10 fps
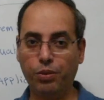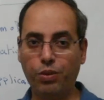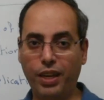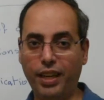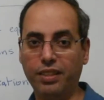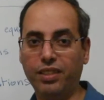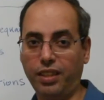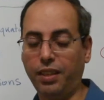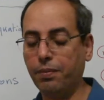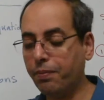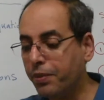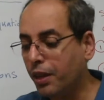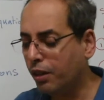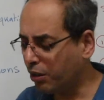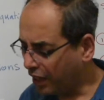and y and z.
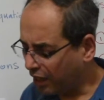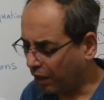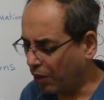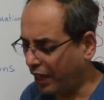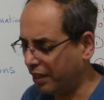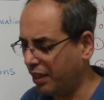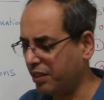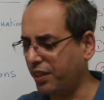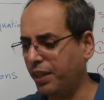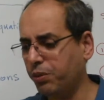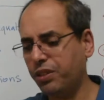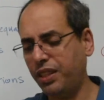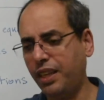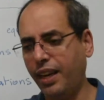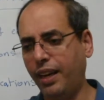We're going to look at this and
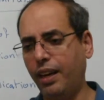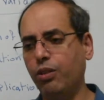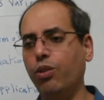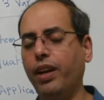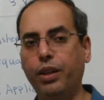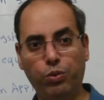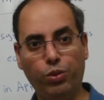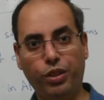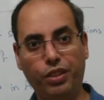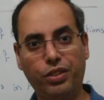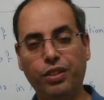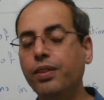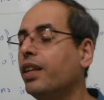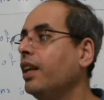see how it works.